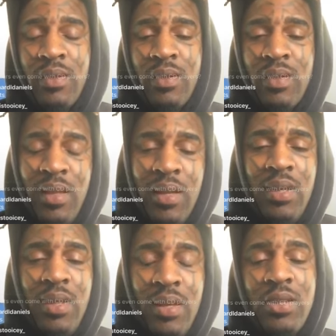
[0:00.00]
Get
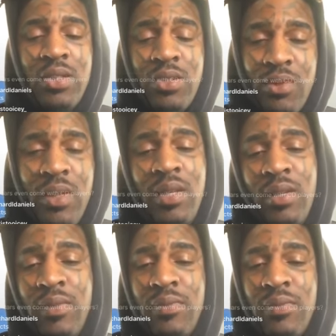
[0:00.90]
in the street.
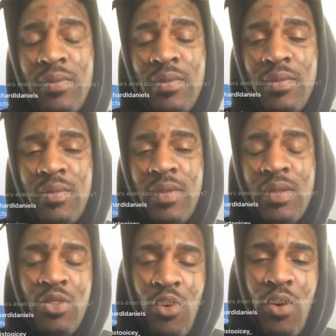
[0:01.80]

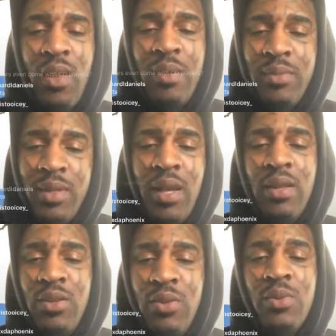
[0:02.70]
That's all I'm
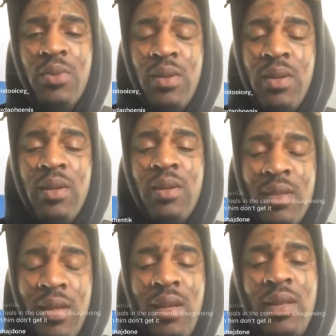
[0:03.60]
telling you.
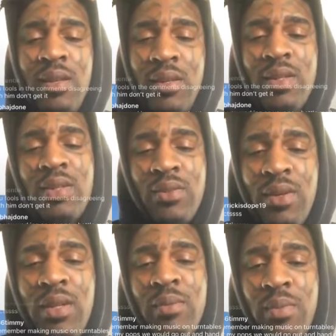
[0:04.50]
Get in the
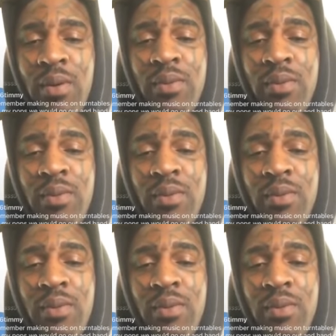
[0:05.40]
street, bro.